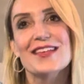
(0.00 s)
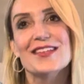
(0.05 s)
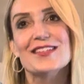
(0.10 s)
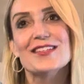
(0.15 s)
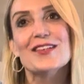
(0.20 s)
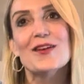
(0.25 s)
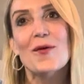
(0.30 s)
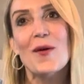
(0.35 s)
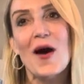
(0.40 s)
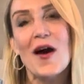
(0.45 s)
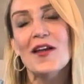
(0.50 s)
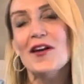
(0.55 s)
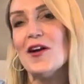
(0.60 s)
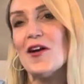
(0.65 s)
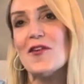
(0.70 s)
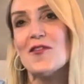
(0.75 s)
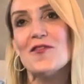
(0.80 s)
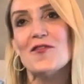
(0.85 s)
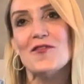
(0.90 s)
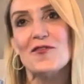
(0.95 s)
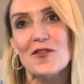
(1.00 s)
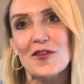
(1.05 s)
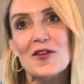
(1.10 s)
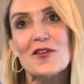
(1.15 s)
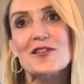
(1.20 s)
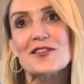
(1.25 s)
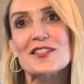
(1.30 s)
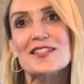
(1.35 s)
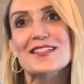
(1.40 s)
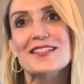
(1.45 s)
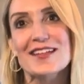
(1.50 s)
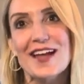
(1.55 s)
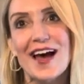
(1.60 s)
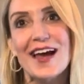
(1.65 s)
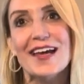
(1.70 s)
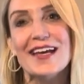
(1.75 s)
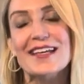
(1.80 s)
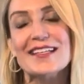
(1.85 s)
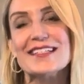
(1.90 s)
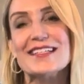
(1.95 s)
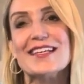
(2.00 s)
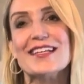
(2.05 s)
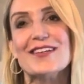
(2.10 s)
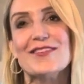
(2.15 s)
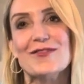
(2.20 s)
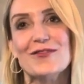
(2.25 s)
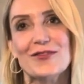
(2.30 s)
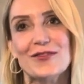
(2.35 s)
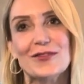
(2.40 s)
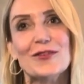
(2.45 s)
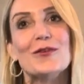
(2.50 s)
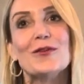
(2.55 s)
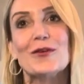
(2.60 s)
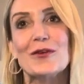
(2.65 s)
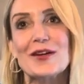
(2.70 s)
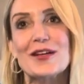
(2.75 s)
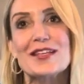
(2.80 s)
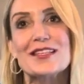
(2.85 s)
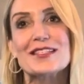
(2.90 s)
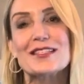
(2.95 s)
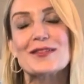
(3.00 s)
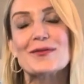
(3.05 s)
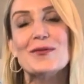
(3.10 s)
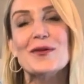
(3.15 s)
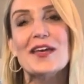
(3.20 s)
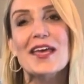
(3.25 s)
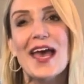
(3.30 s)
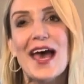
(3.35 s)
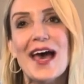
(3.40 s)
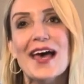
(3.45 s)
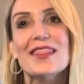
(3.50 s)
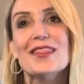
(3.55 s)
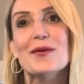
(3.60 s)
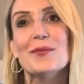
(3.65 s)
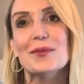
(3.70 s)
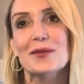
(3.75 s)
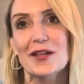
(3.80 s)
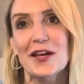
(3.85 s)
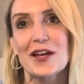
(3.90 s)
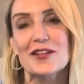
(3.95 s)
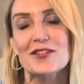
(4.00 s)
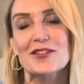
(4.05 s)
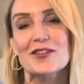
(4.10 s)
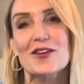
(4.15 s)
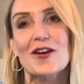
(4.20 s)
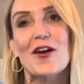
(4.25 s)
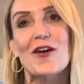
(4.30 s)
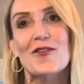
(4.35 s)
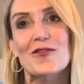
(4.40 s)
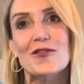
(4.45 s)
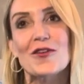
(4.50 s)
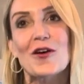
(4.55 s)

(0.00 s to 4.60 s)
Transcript: So on our first night in Florence, we had the pleasure of